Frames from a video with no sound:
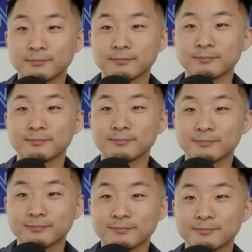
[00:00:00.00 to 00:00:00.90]

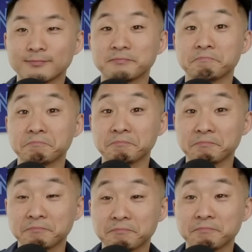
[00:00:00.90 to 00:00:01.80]

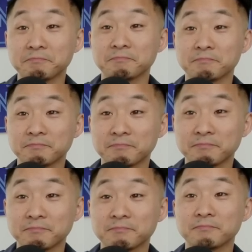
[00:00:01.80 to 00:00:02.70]

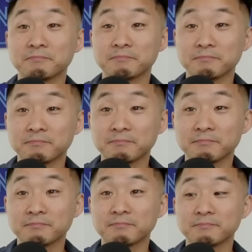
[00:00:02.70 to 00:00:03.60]

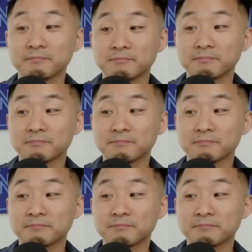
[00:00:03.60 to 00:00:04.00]
This person isn't speaking.